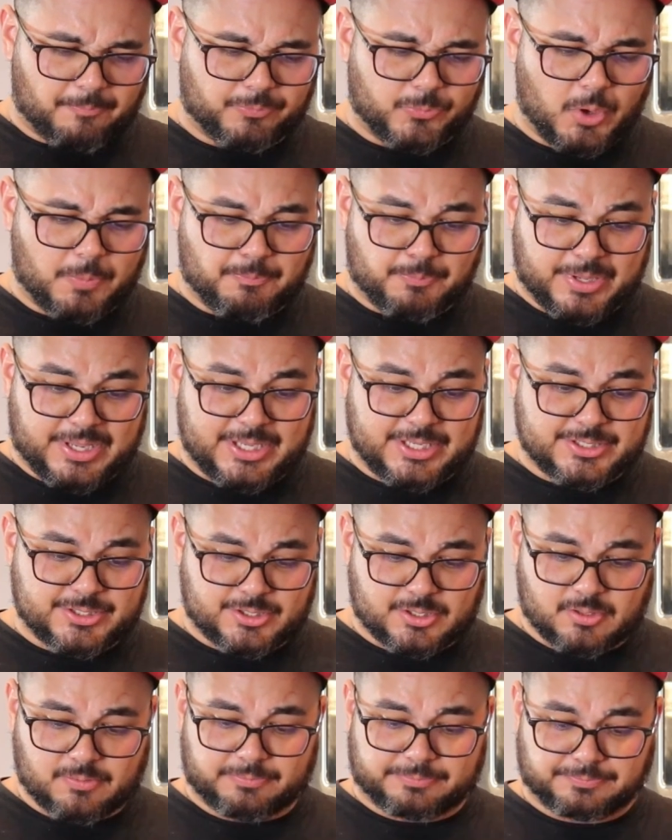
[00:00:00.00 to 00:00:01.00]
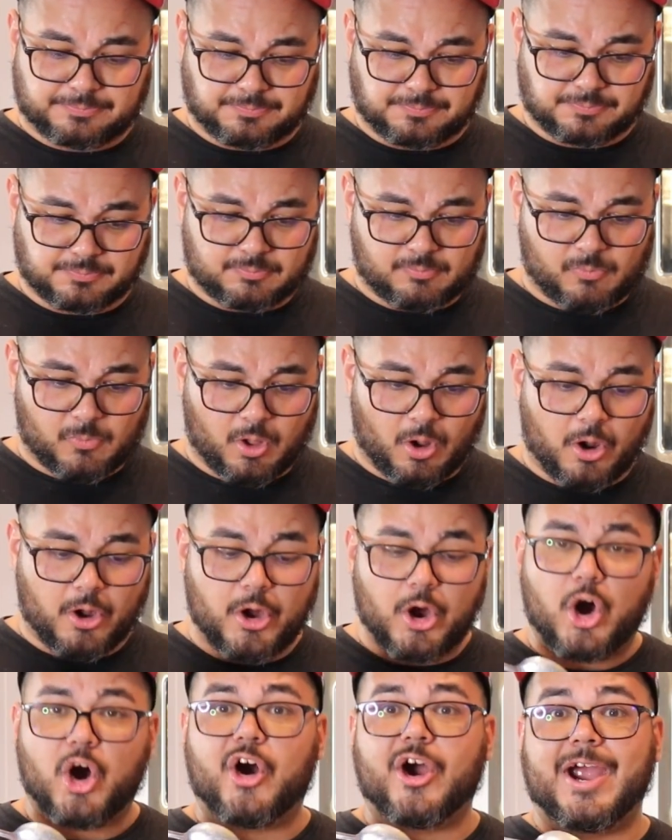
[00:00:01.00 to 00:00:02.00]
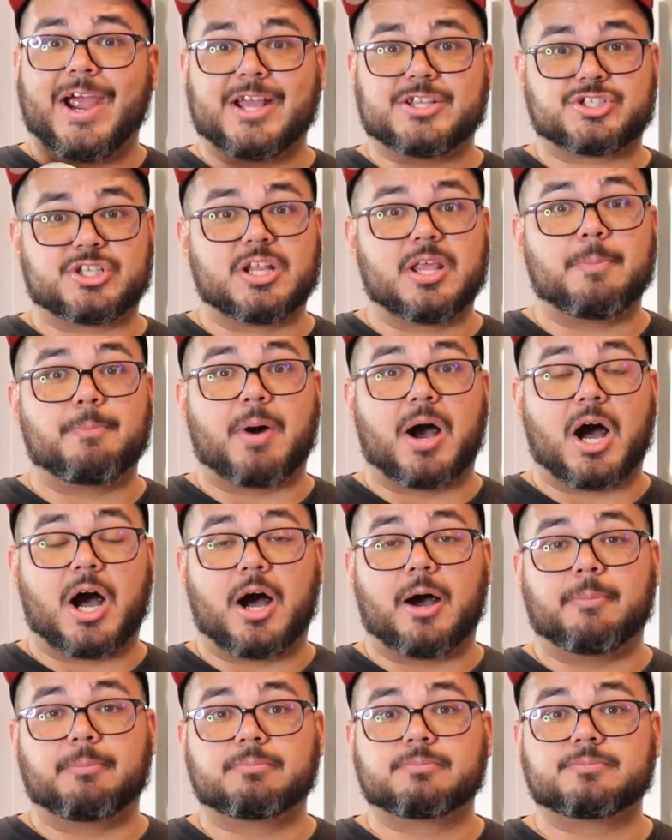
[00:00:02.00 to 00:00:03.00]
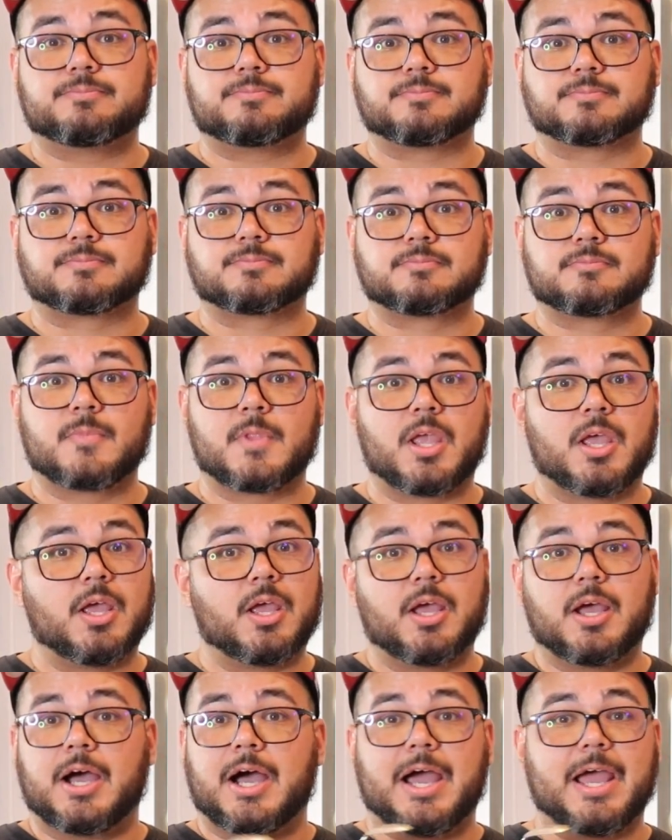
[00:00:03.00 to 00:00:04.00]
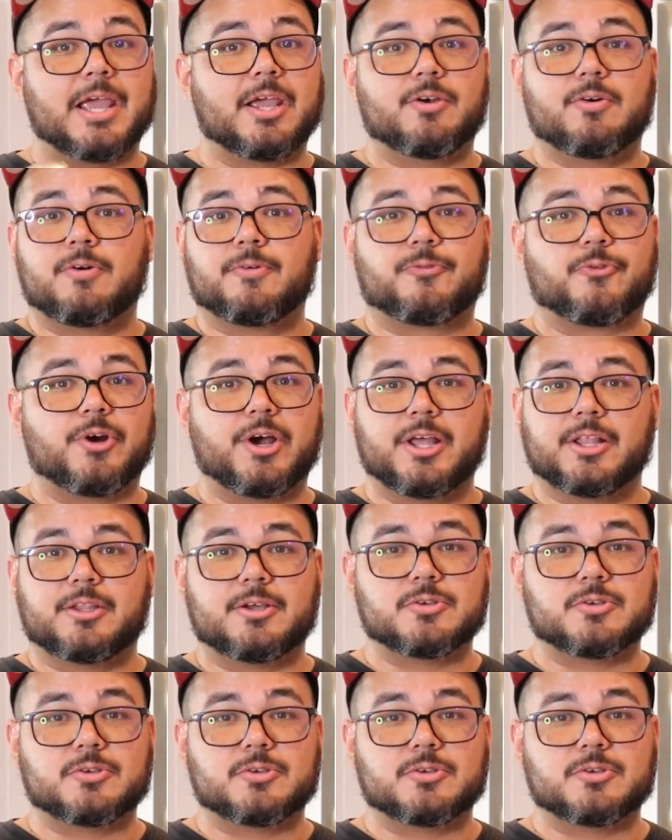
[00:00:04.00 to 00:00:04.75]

Them beans are actually bomb. I ain't gonna front.